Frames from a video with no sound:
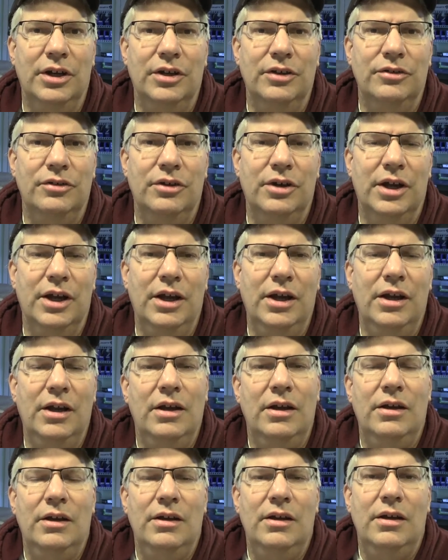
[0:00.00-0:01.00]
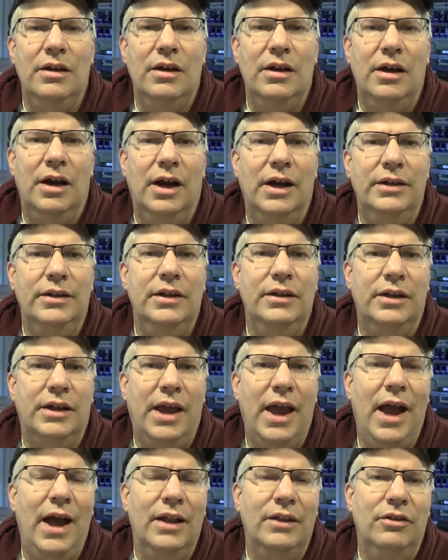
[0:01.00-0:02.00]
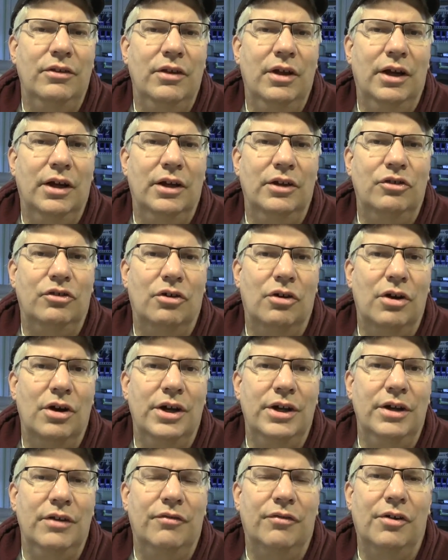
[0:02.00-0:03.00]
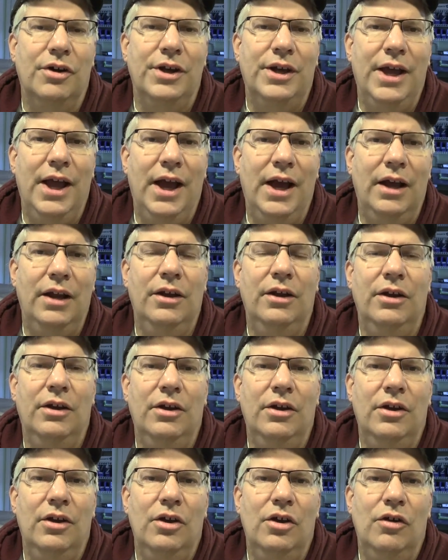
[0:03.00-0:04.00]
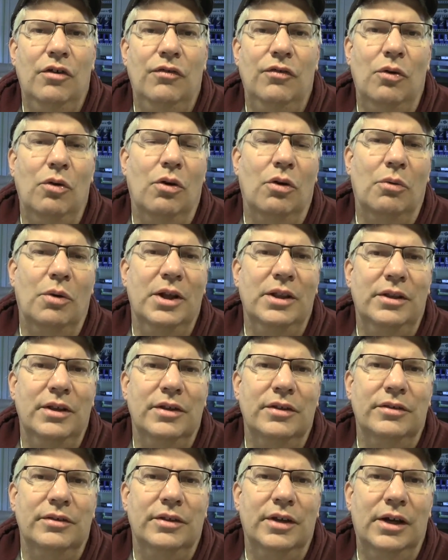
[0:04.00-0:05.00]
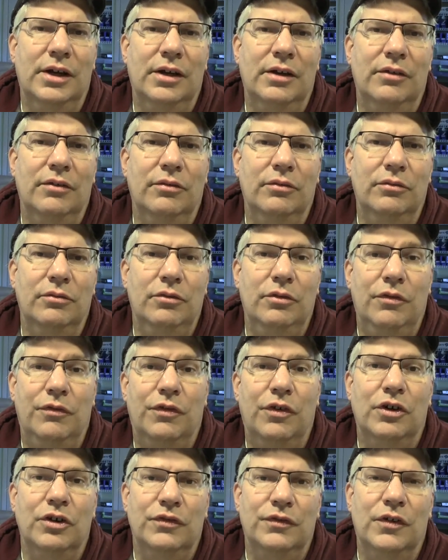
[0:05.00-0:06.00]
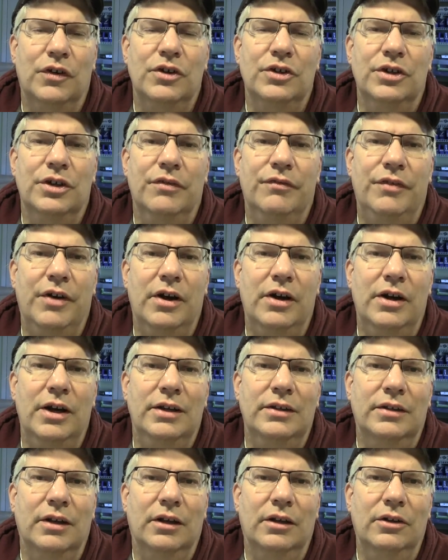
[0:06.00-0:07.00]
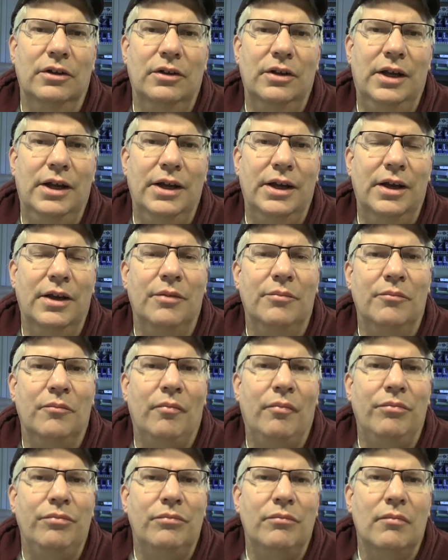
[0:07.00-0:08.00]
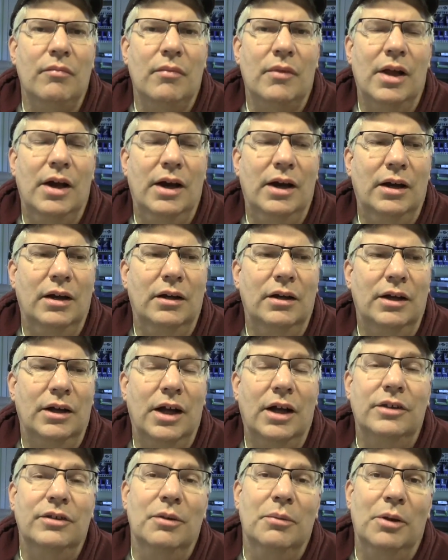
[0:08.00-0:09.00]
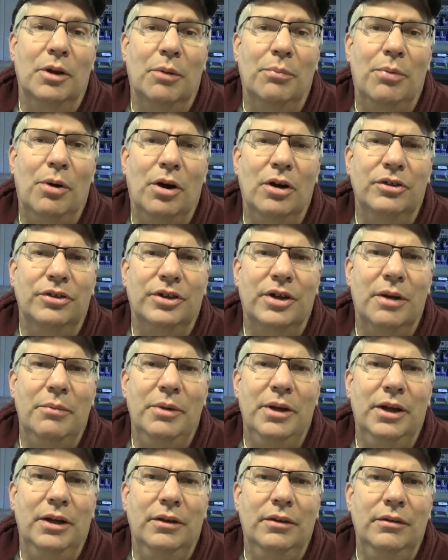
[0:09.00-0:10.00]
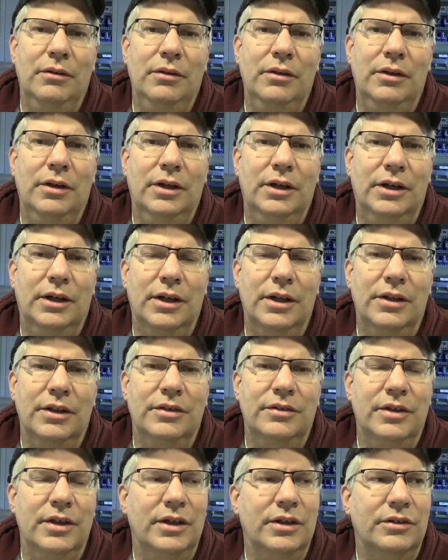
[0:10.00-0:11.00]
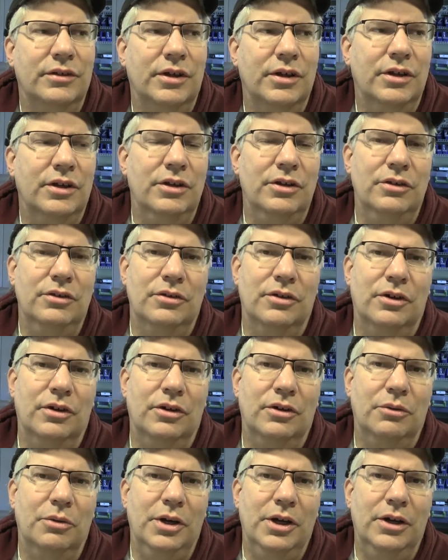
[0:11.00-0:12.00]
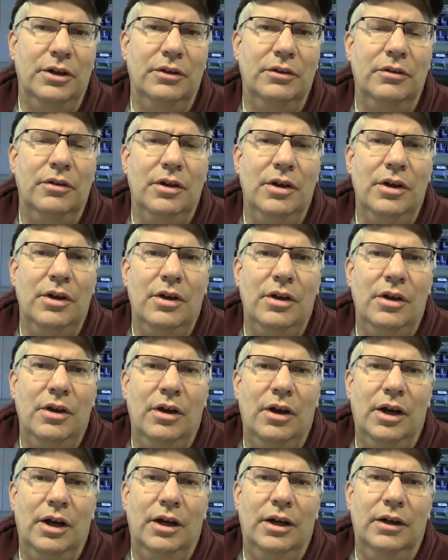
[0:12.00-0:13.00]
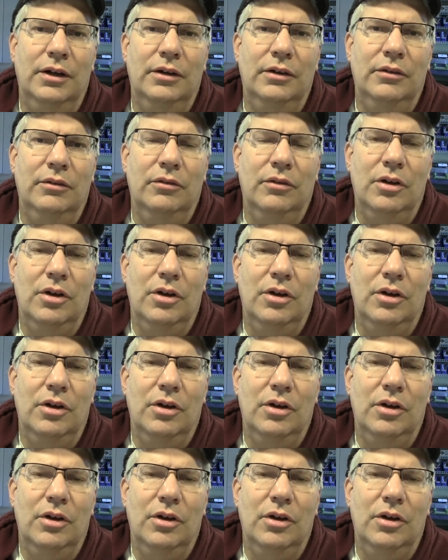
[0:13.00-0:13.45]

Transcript: yesterday. I did the CAD uh, drawing in FreeCAD for what this uh, the first version of Faraday is going to look like. Uh, I got some other parts come in. Uh, this thing is going to use an Arduino uh,